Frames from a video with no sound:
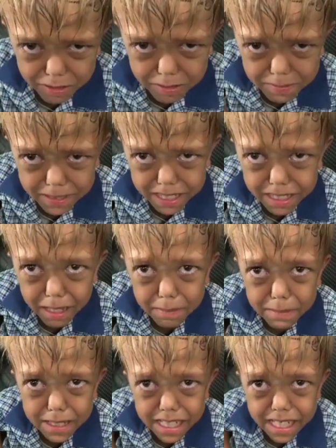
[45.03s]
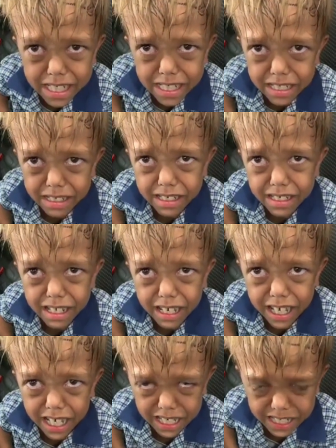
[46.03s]
got me the dumbest shit in the
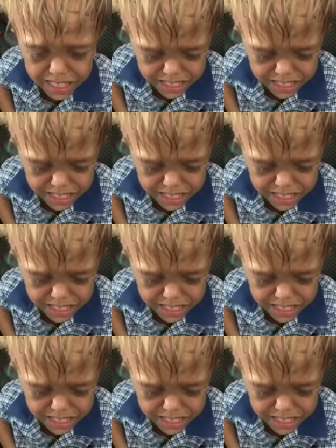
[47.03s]
class.